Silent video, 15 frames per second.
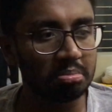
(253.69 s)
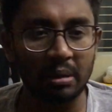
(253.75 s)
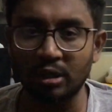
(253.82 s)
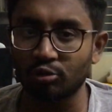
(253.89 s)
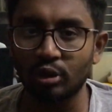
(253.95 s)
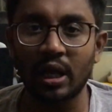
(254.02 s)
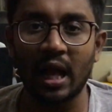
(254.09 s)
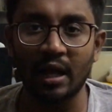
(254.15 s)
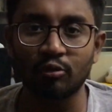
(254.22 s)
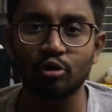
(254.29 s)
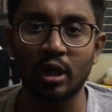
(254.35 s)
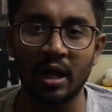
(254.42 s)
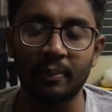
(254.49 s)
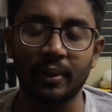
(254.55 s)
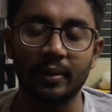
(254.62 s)
actually should
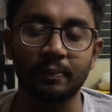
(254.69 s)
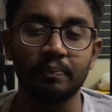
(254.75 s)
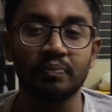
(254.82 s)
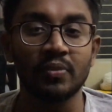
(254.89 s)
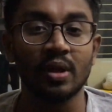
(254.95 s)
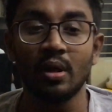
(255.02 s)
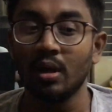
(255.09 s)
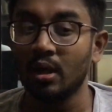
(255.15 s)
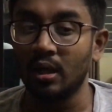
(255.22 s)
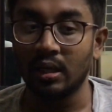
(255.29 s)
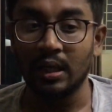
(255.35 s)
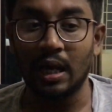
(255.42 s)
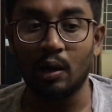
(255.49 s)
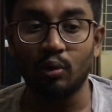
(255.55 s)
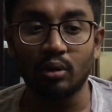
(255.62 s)
happen.
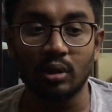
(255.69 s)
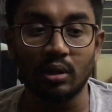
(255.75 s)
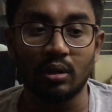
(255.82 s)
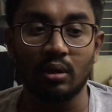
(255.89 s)
Now,